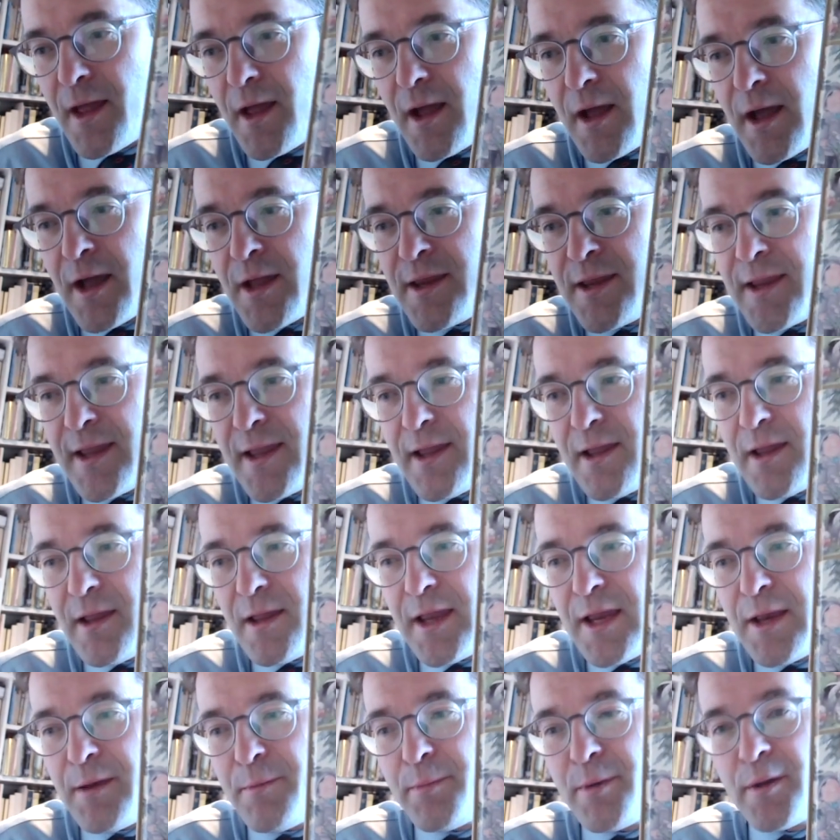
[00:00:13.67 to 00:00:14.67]
A Year
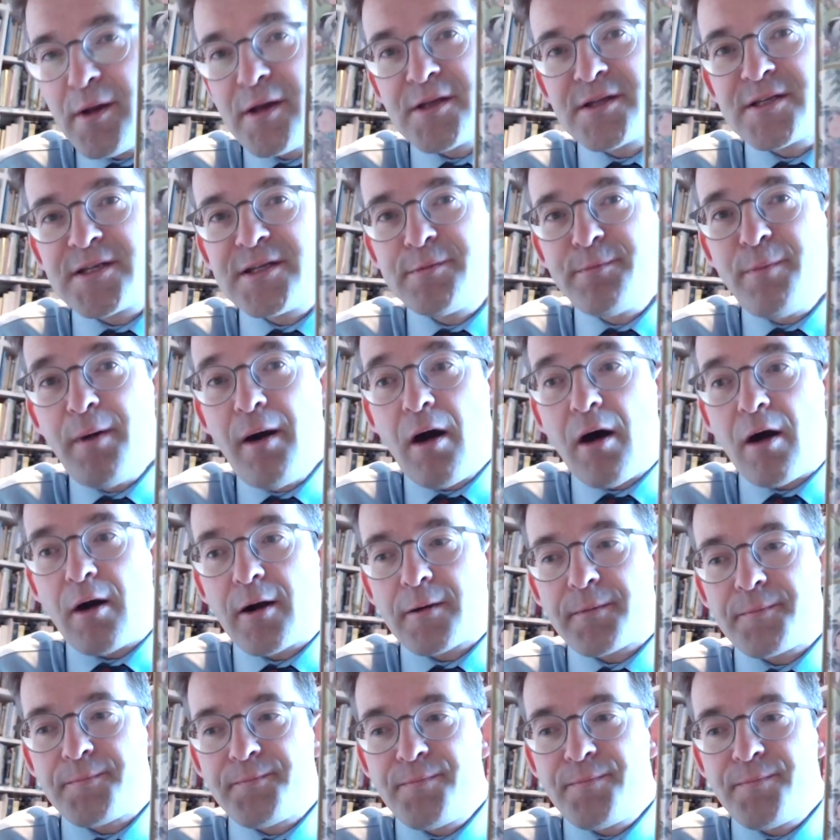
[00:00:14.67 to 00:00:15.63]
in Percy's Park,